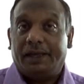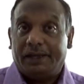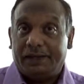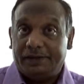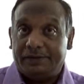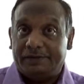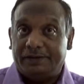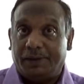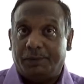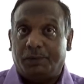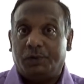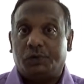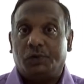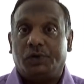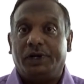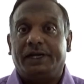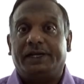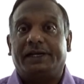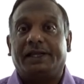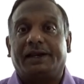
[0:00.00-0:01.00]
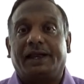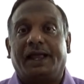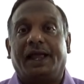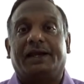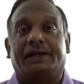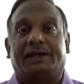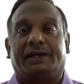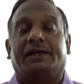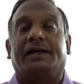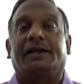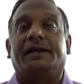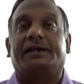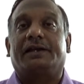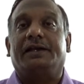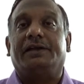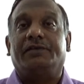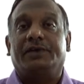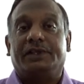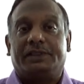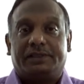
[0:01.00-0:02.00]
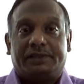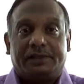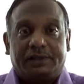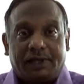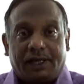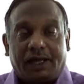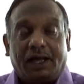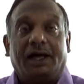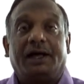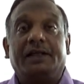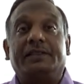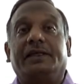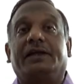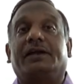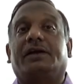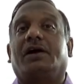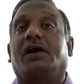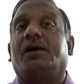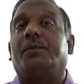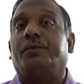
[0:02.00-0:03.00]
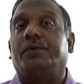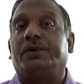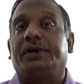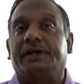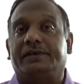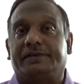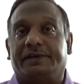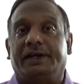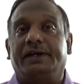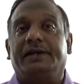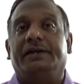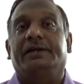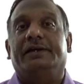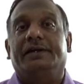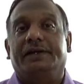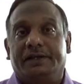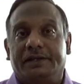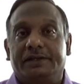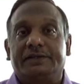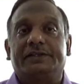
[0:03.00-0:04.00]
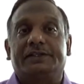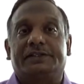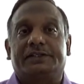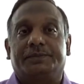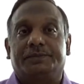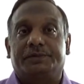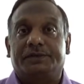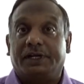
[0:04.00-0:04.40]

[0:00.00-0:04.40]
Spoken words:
is able to interact correctly with other components and systems.